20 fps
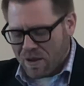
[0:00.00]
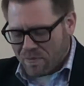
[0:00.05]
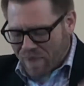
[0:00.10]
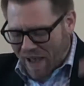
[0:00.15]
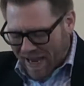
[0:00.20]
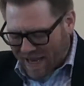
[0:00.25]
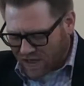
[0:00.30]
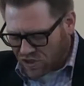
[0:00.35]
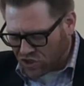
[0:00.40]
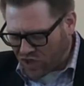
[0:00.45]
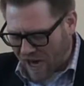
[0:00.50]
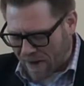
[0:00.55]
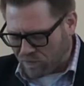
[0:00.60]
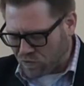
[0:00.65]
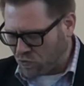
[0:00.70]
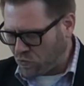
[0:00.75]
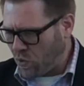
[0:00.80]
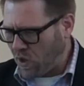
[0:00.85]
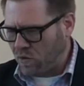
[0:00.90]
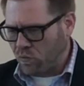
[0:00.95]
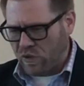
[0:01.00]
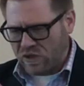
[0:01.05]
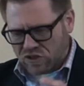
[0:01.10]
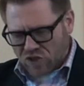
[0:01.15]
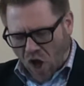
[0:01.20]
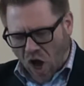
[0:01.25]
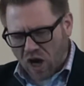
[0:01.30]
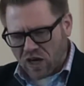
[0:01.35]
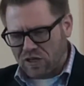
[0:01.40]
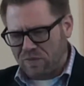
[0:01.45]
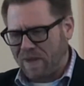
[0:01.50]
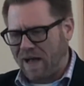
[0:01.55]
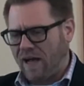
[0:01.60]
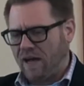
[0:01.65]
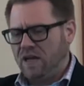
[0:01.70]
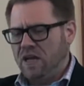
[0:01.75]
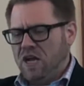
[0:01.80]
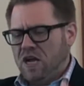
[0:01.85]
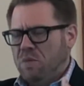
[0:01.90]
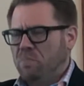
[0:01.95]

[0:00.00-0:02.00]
Back in chapter 1, we talked about